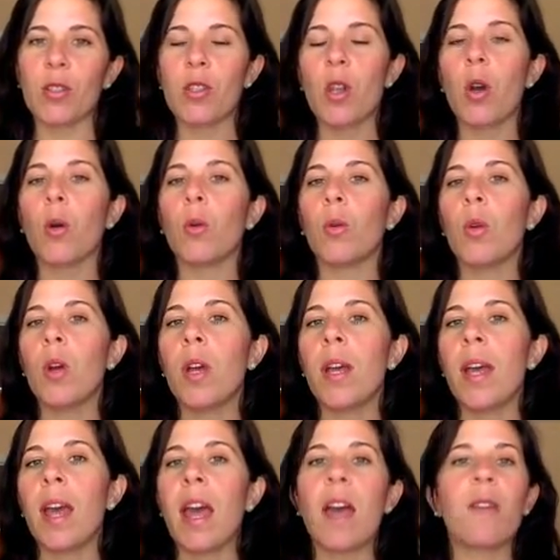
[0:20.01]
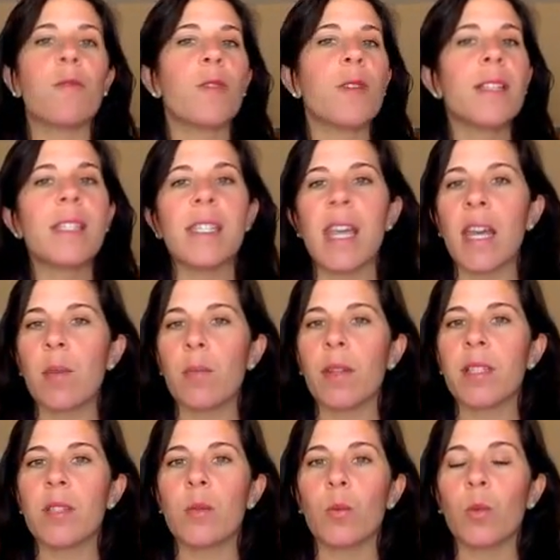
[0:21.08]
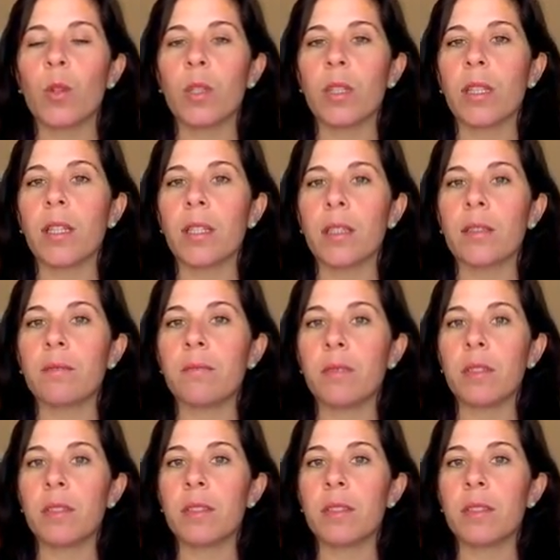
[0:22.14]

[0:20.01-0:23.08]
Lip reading: So every statement, we're going to